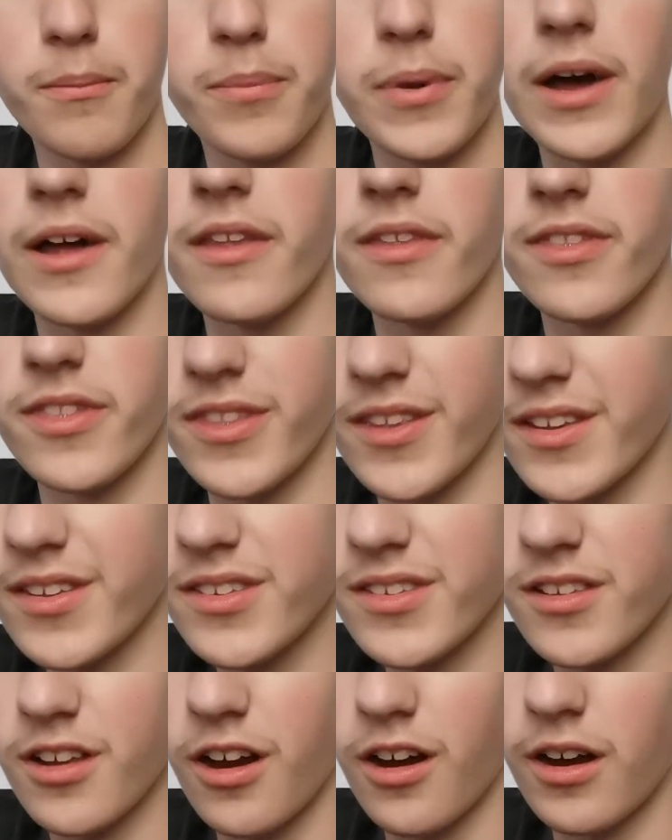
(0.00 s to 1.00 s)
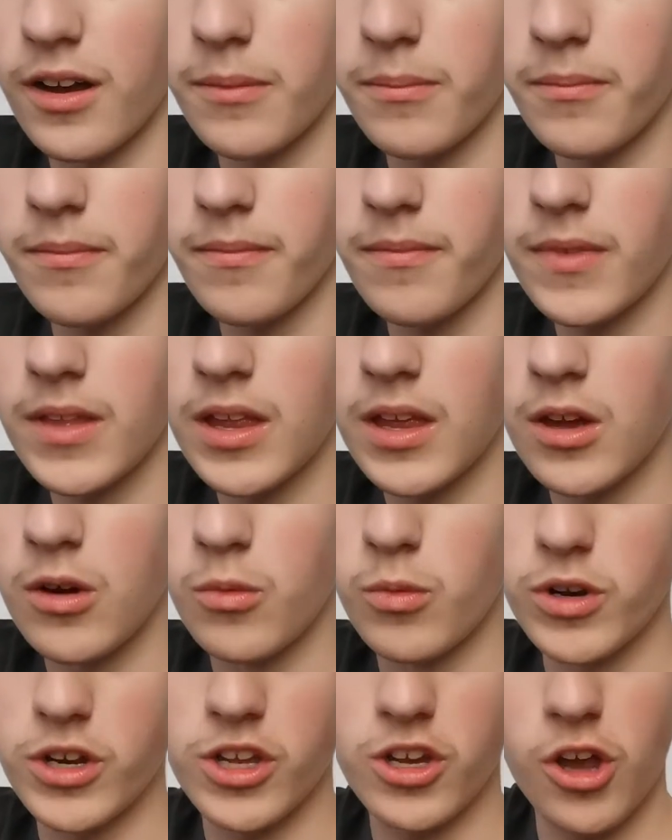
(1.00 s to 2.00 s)
But this time,
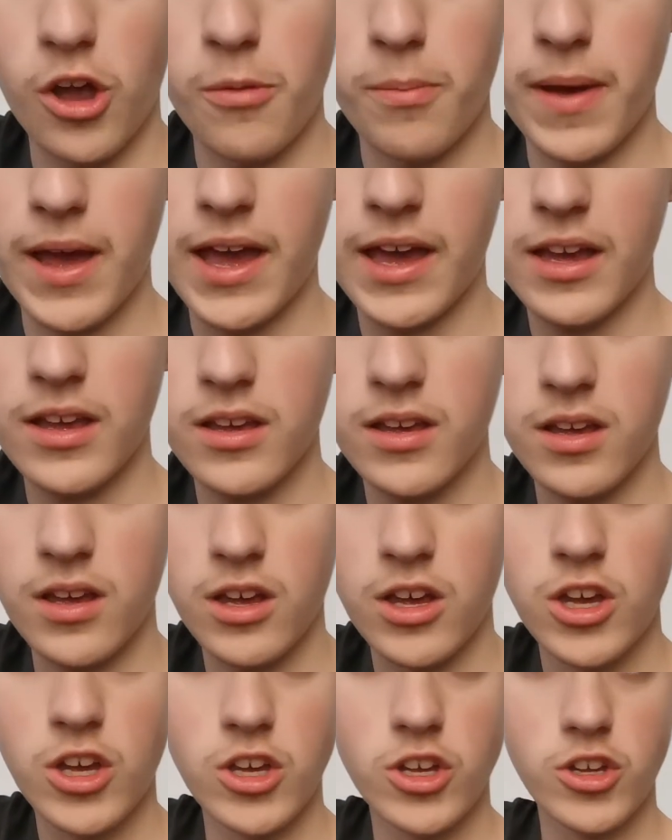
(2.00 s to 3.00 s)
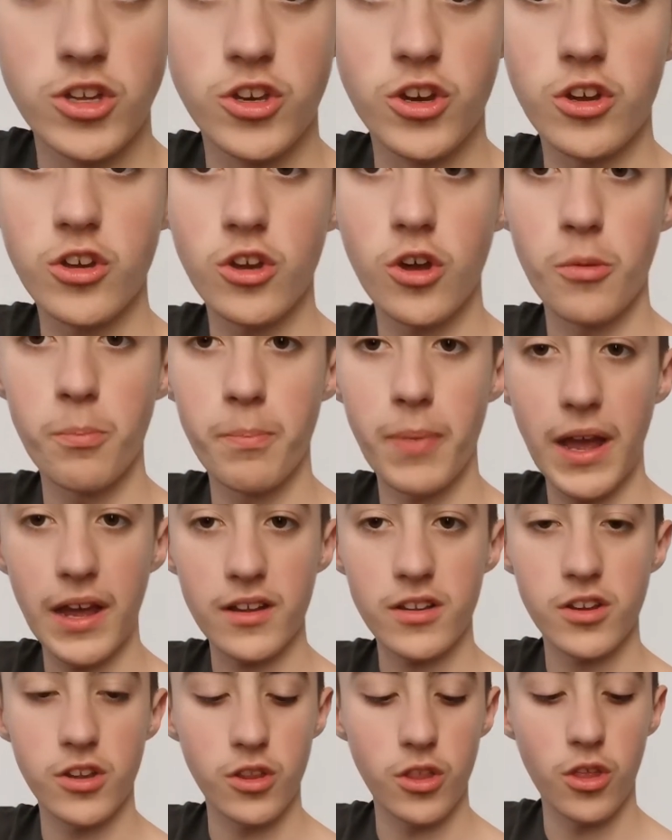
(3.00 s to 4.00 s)
when you go back, you don't go
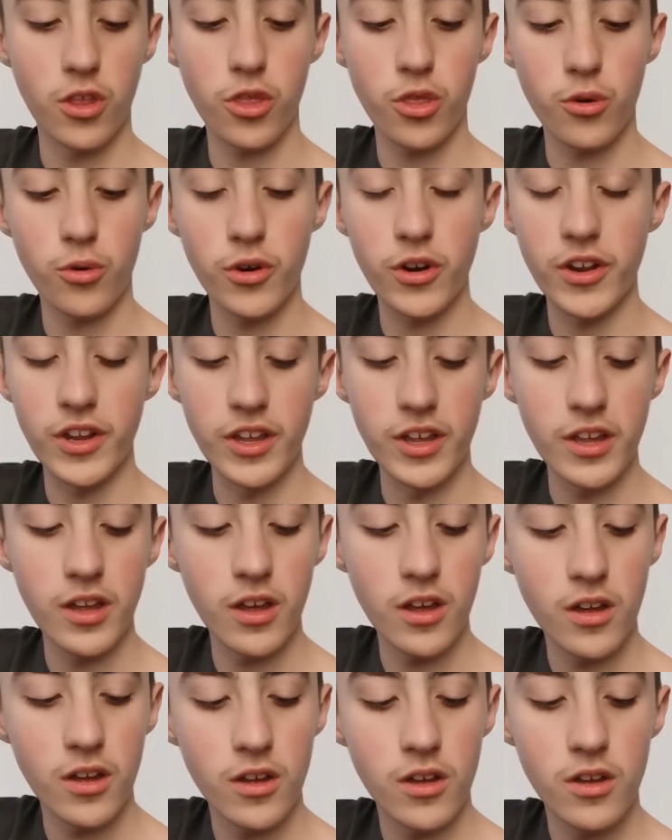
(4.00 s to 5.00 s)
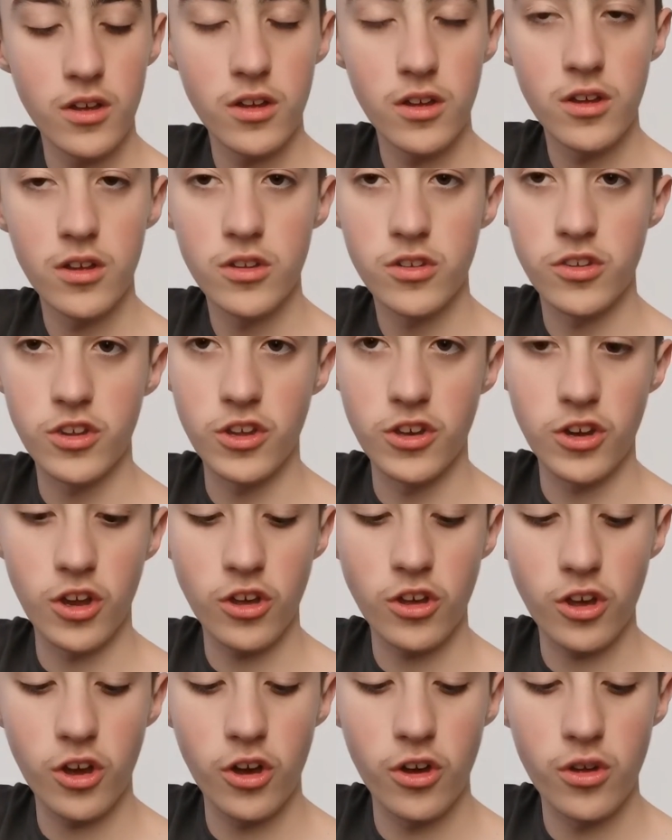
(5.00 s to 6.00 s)
back to the three. So you
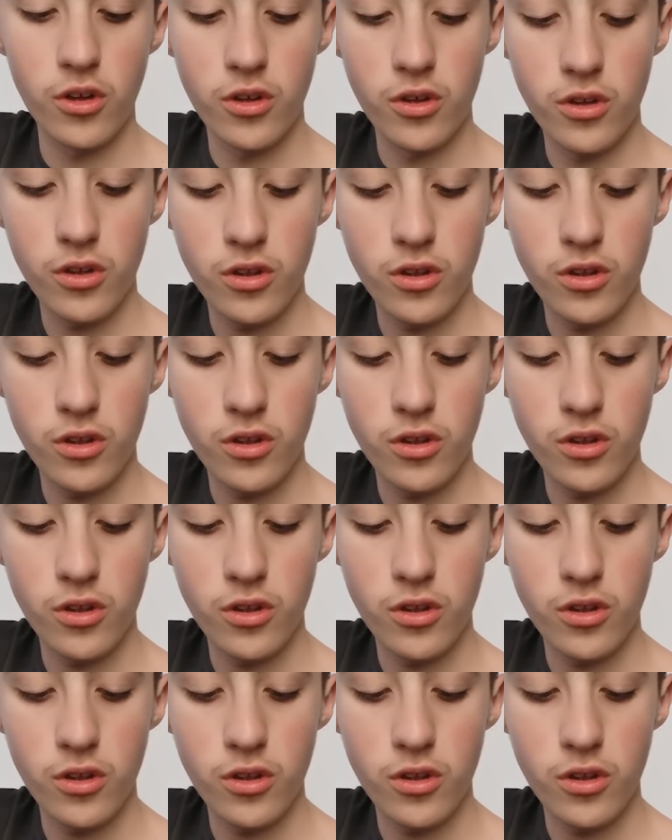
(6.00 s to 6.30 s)
don't go.